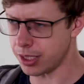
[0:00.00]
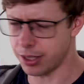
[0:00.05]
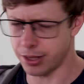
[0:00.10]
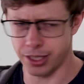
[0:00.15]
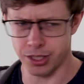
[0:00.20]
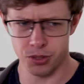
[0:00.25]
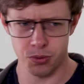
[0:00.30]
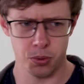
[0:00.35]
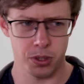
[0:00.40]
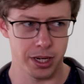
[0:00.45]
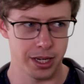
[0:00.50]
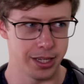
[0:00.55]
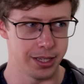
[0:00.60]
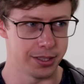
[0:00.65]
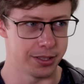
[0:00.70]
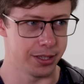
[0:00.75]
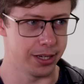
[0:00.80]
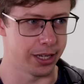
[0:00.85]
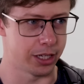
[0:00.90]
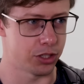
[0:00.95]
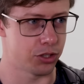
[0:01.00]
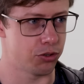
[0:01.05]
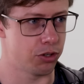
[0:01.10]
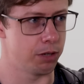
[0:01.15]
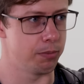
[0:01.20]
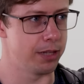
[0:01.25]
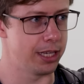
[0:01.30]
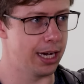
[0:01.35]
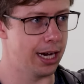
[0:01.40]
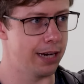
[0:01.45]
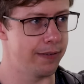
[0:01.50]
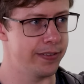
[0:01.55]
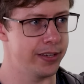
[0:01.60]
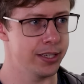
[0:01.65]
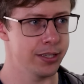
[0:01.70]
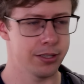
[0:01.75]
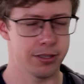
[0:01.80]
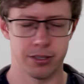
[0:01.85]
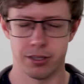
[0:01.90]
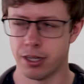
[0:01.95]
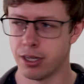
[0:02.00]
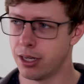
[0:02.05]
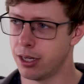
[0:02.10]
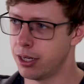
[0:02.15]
This one is extremely obvious,